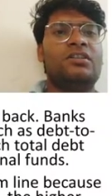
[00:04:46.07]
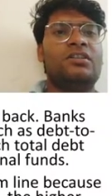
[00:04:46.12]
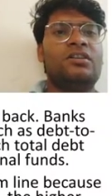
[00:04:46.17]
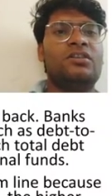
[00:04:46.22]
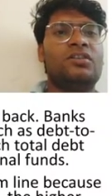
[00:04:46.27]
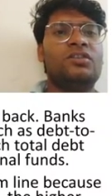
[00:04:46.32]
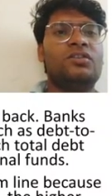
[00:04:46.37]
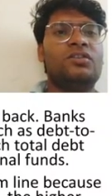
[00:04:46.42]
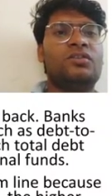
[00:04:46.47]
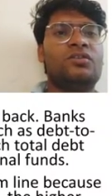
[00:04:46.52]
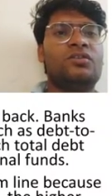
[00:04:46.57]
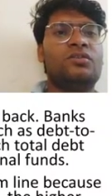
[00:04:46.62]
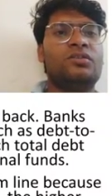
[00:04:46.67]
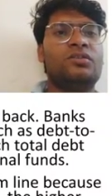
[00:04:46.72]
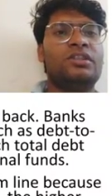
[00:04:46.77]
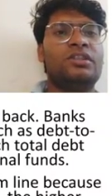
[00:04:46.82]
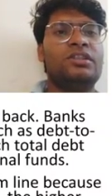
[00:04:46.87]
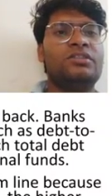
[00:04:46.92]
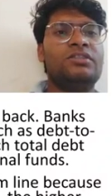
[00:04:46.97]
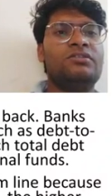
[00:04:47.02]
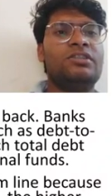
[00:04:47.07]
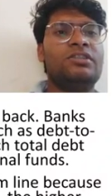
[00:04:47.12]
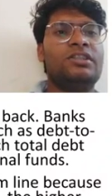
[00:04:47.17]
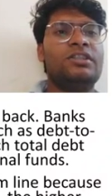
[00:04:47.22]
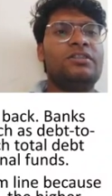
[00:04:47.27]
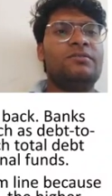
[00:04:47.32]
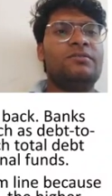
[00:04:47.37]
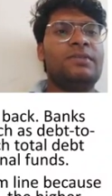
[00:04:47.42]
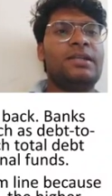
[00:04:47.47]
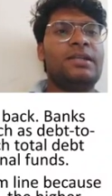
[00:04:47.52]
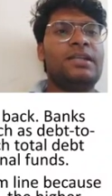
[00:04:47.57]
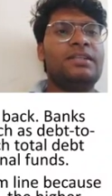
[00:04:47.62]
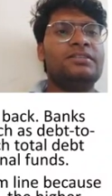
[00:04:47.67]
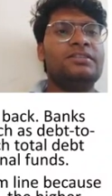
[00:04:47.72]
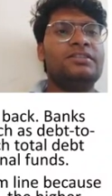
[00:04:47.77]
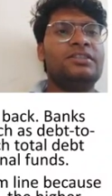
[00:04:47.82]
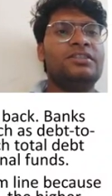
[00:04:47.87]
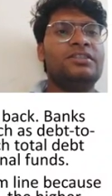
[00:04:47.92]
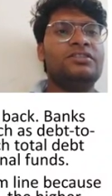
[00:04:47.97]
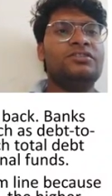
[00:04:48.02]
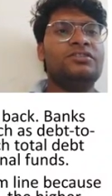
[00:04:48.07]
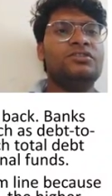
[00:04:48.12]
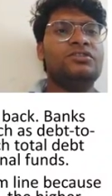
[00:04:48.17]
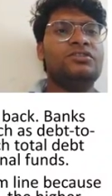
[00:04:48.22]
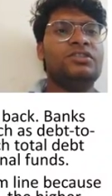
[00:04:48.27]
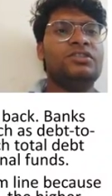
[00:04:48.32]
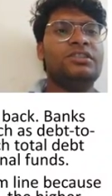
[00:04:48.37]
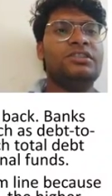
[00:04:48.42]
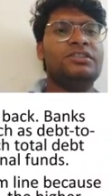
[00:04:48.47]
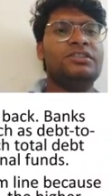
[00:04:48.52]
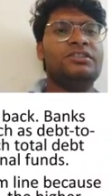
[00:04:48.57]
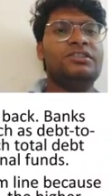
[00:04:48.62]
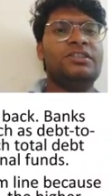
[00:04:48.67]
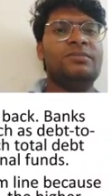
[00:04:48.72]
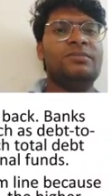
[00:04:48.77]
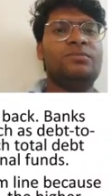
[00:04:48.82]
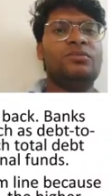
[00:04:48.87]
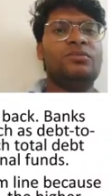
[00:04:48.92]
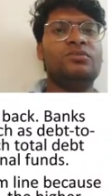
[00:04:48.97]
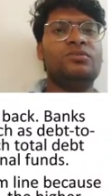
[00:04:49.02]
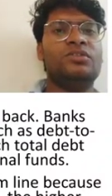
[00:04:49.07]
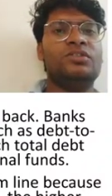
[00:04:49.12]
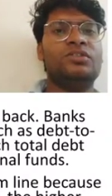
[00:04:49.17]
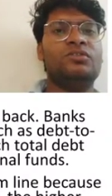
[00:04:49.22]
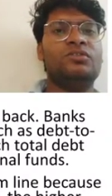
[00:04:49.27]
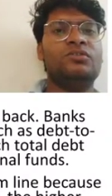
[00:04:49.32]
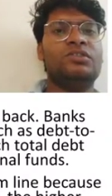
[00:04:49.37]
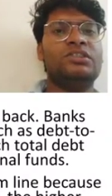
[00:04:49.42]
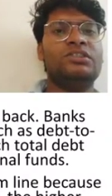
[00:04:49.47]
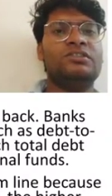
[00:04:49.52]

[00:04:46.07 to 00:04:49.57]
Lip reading: your total leverage and financial ratios such as debt to equity,